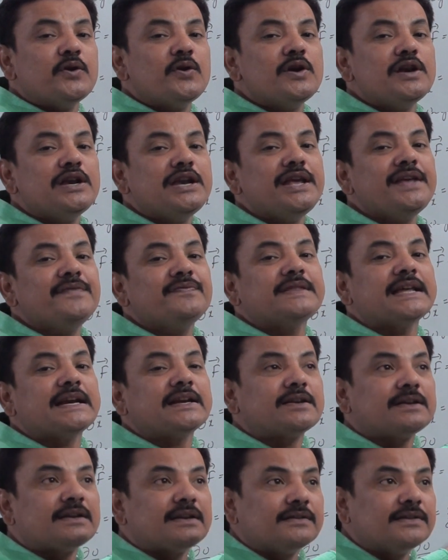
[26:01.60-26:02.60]
only
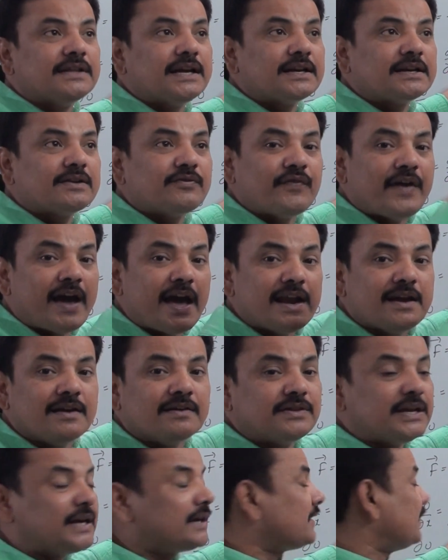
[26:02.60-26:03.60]
that
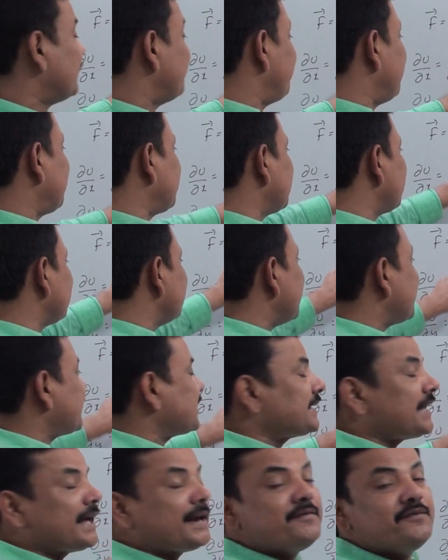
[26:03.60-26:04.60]
particular
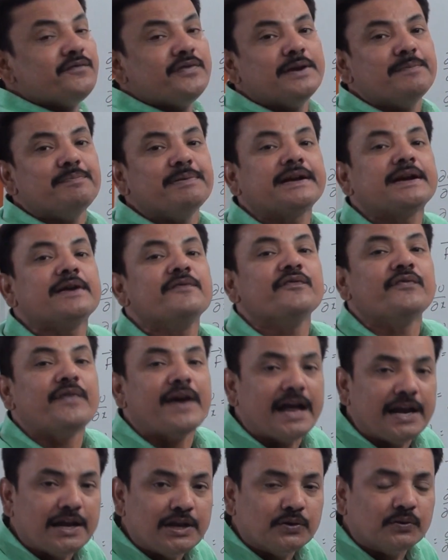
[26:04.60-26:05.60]
term will become
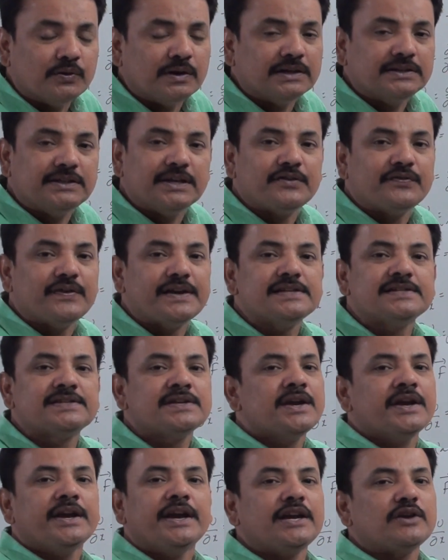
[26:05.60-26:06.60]
value.
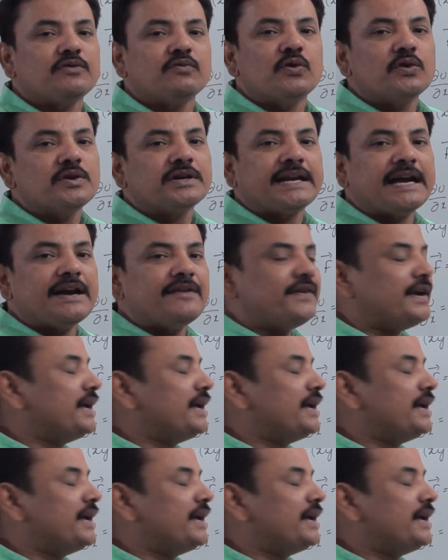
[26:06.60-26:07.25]
Otherwise, it won't have